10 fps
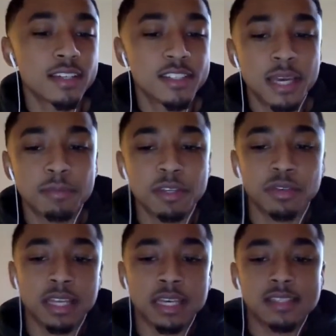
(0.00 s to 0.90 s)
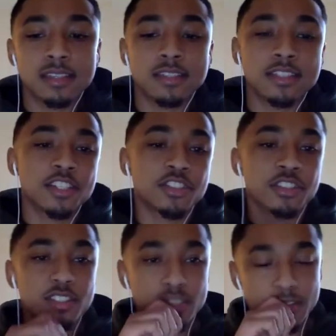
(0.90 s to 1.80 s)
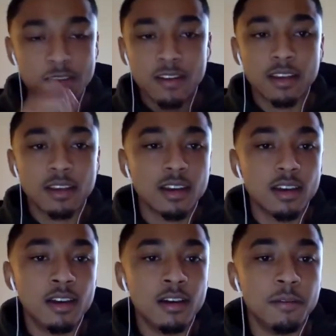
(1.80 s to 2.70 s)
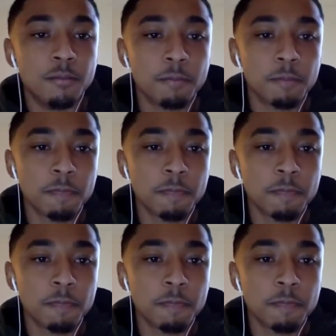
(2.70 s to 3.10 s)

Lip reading: tapped in with Lancey and Jay Trench. Um.